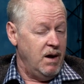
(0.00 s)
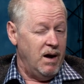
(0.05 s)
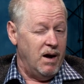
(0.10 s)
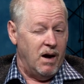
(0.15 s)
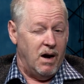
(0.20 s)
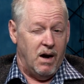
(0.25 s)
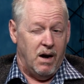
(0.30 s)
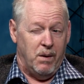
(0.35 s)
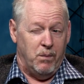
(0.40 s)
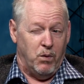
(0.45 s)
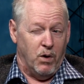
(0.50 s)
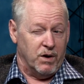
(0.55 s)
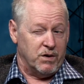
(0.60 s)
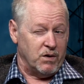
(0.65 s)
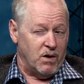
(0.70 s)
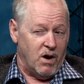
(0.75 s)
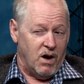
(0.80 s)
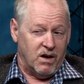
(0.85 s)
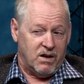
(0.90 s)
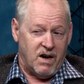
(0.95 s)
I worked
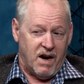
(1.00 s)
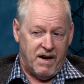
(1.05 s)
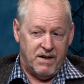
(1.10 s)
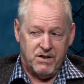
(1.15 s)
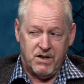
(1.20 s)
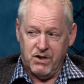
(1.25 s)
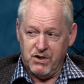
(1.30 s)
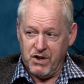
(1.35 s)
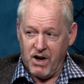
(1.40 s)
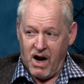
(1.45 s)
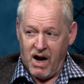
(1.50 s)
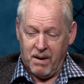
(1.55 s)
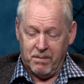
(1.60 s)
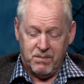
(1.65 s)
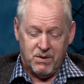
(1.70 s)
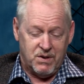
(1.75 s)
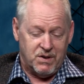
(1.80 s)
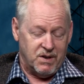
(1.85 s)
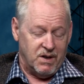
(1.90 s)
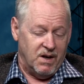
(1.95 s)
all kinds of
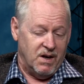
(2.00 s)
jobs